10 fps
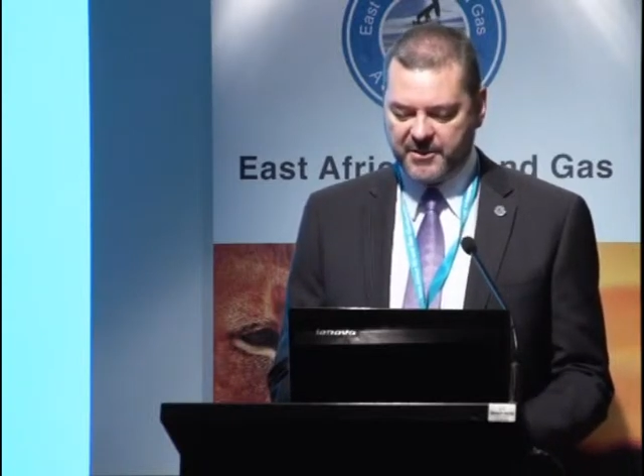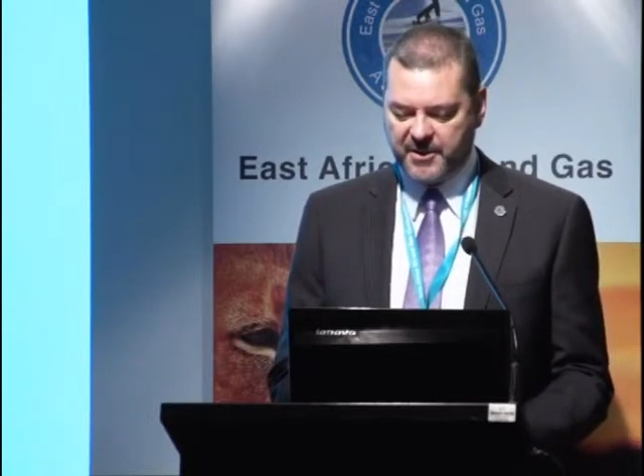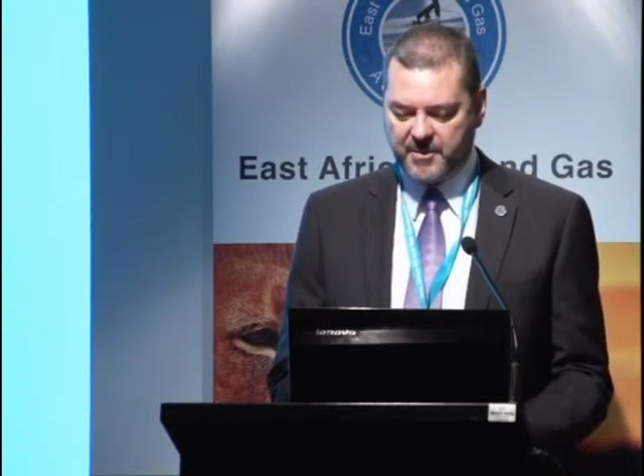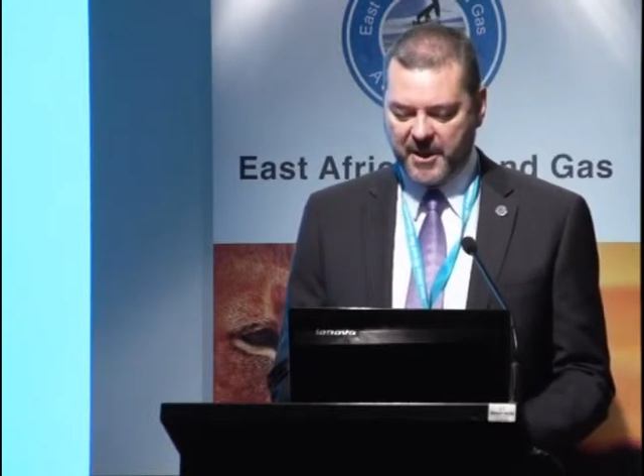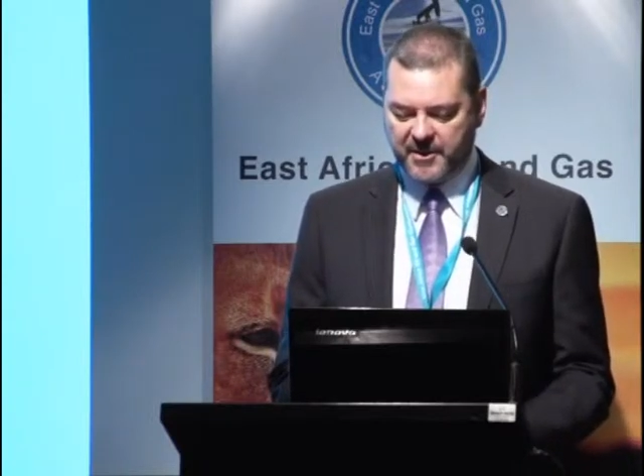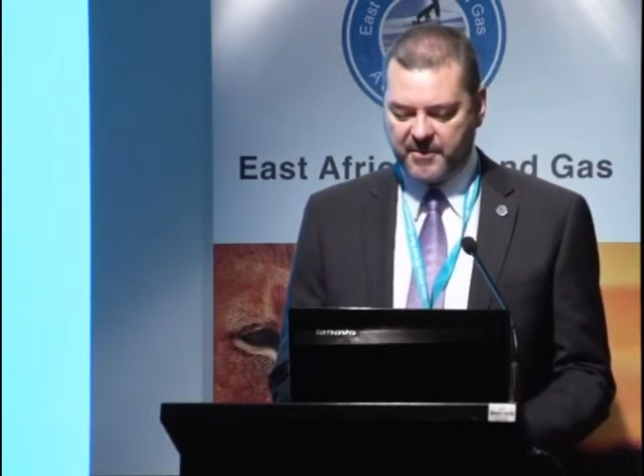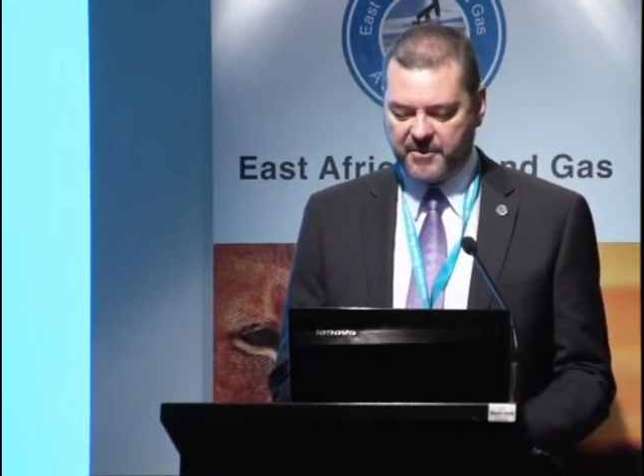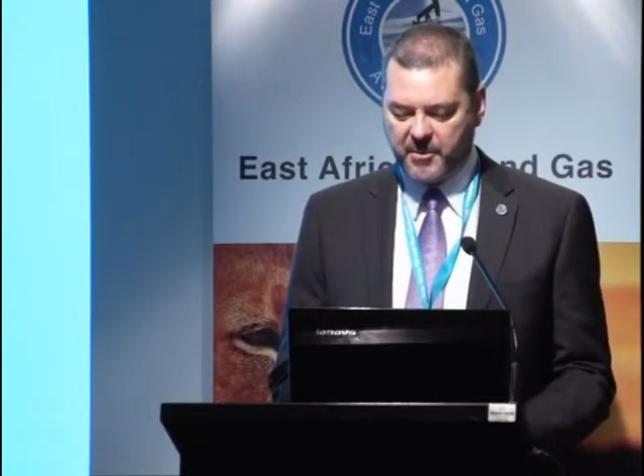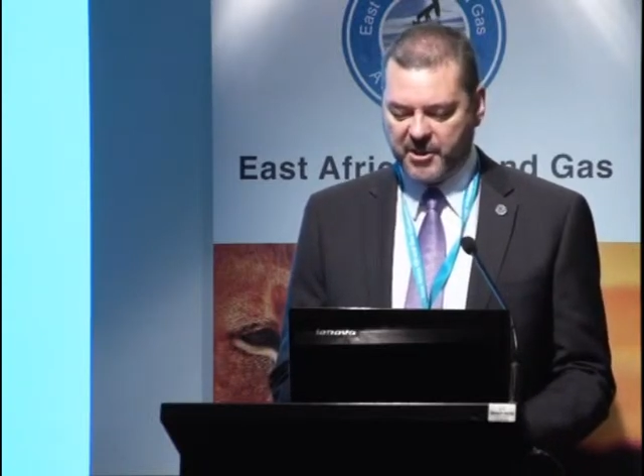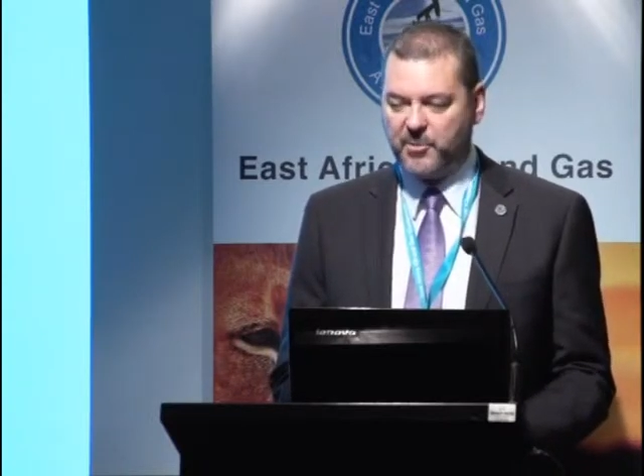expected
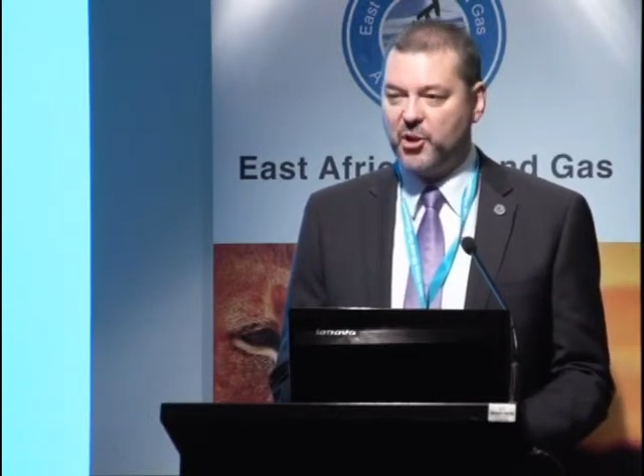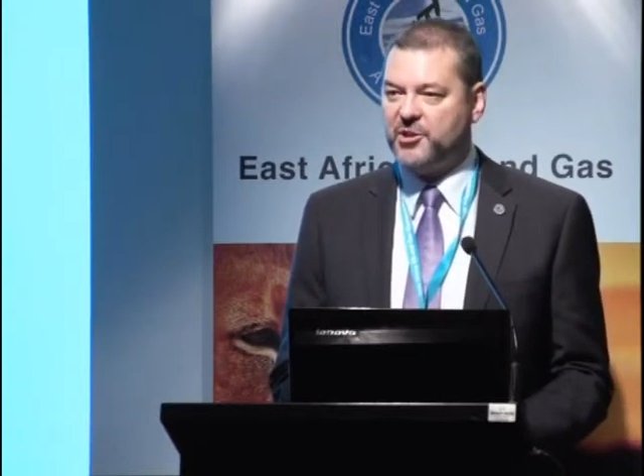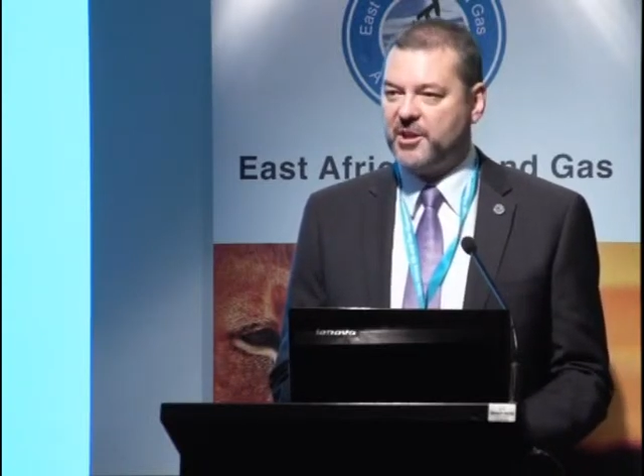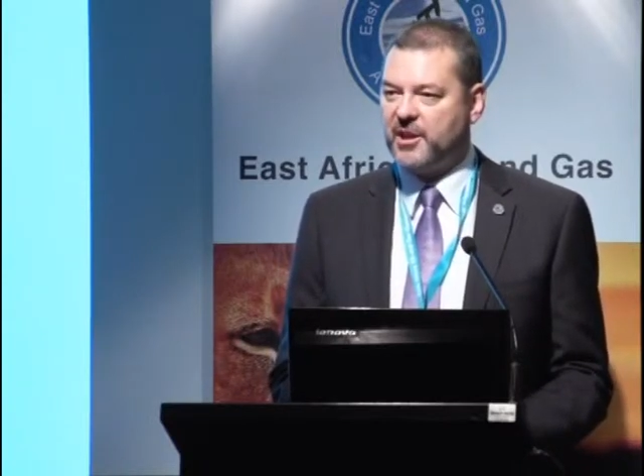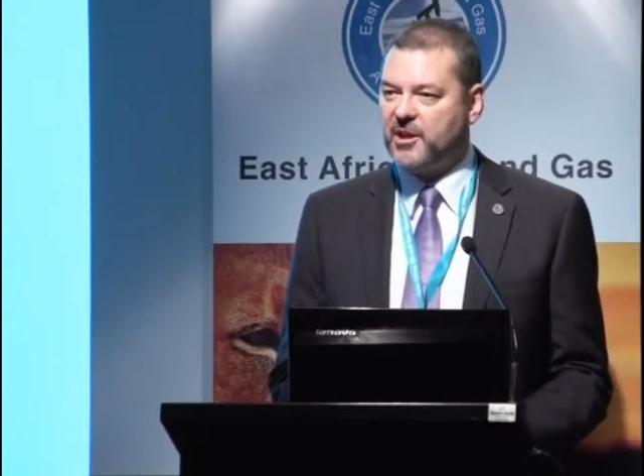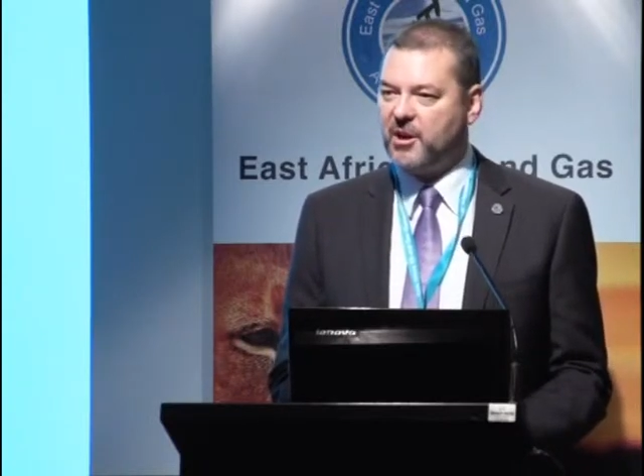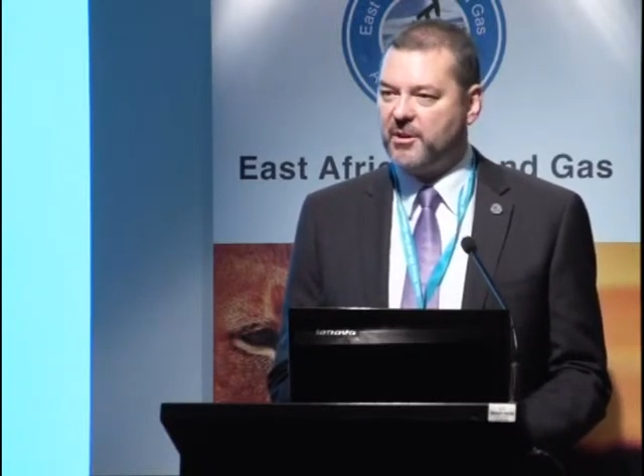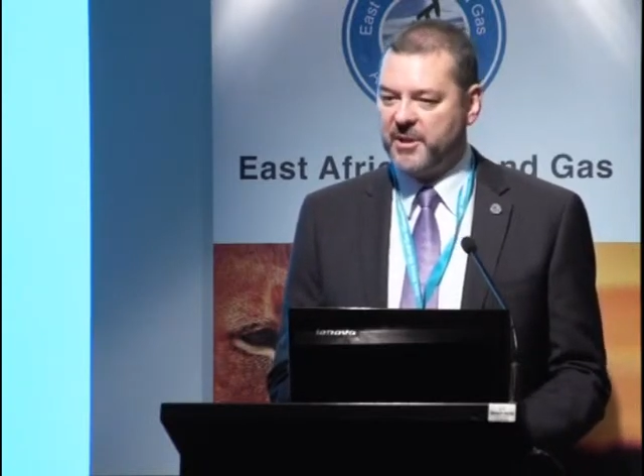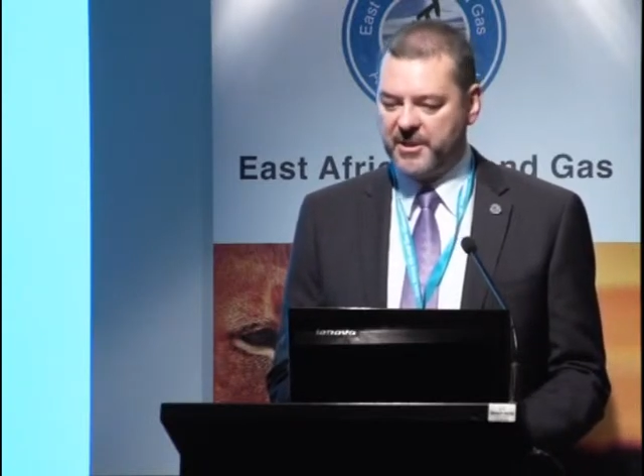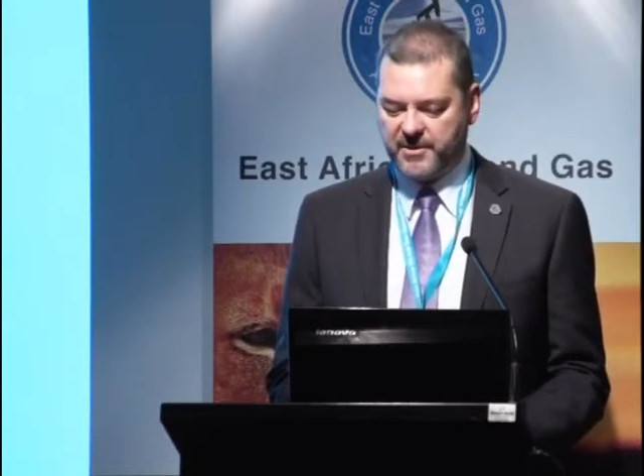from emerging
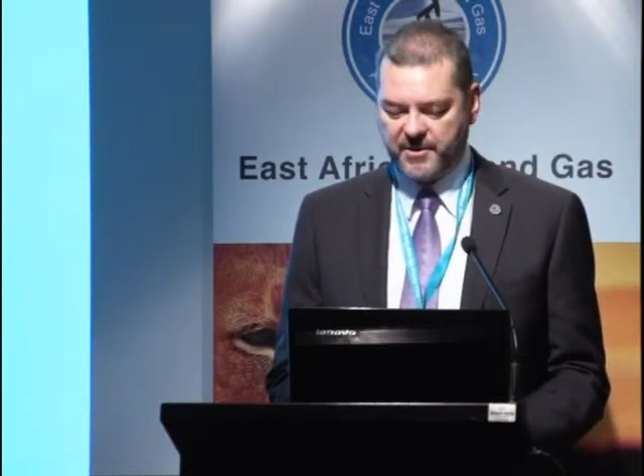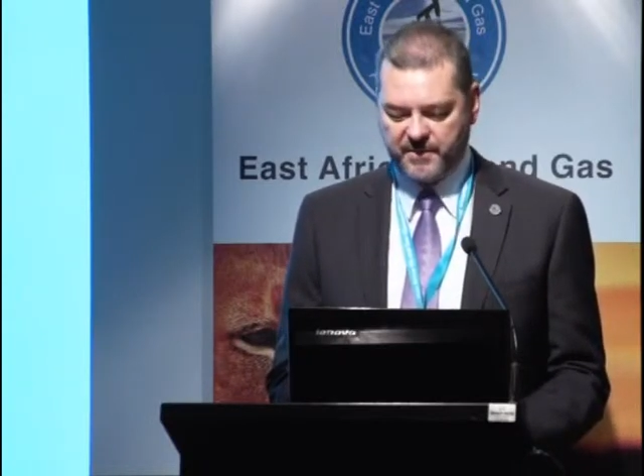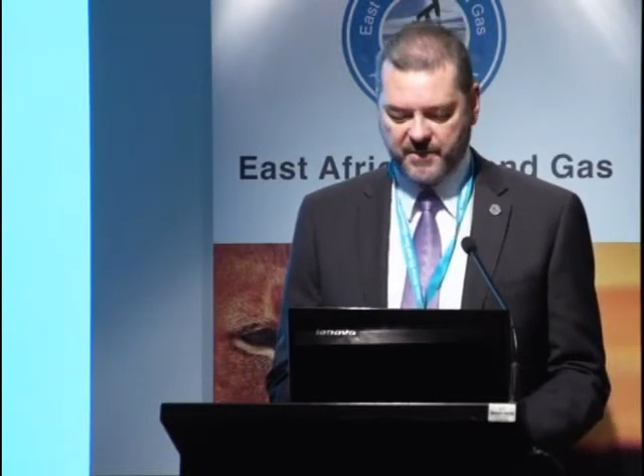economies.